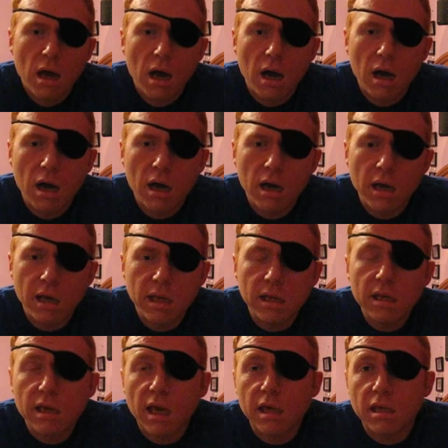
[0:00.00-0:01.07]
In
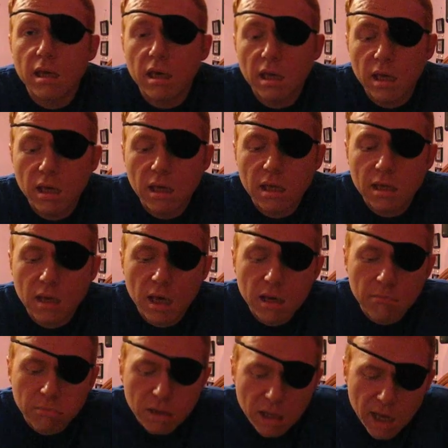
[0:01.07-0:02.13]
any case, he's kind
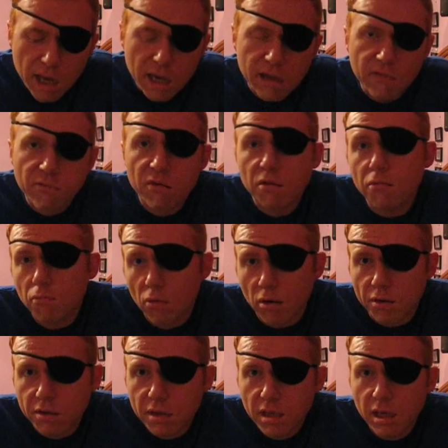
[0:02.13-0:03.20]
of planning for the worst.